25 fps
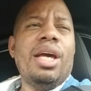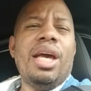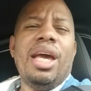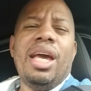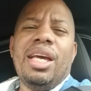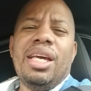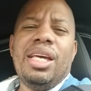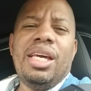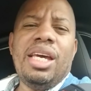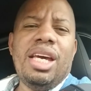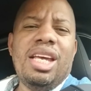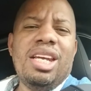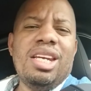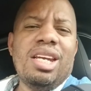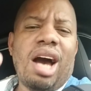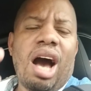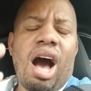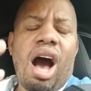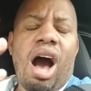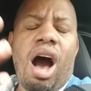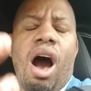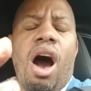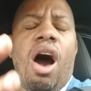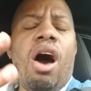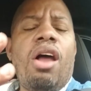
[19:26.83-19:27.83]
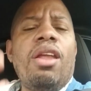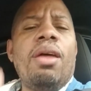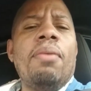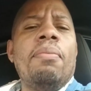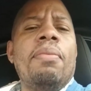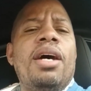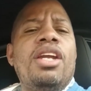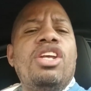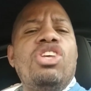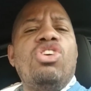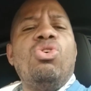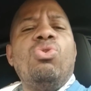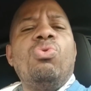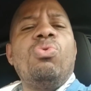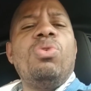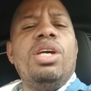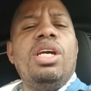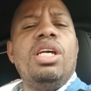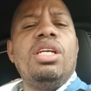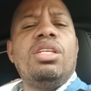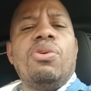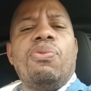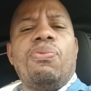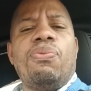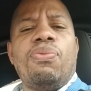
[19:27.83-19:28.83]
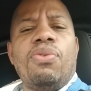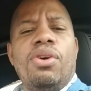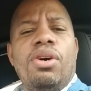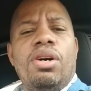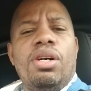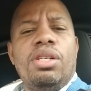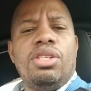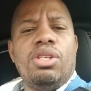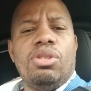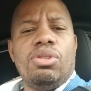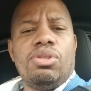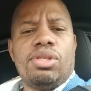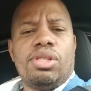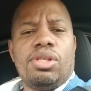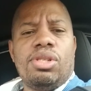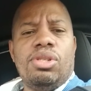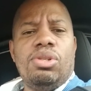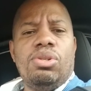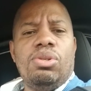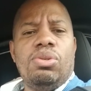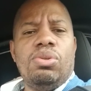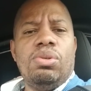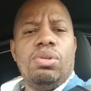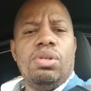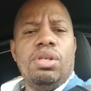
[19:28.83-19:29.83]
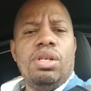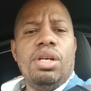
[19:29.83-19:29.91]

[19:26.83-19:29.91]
and getting all the money you need to fund your school.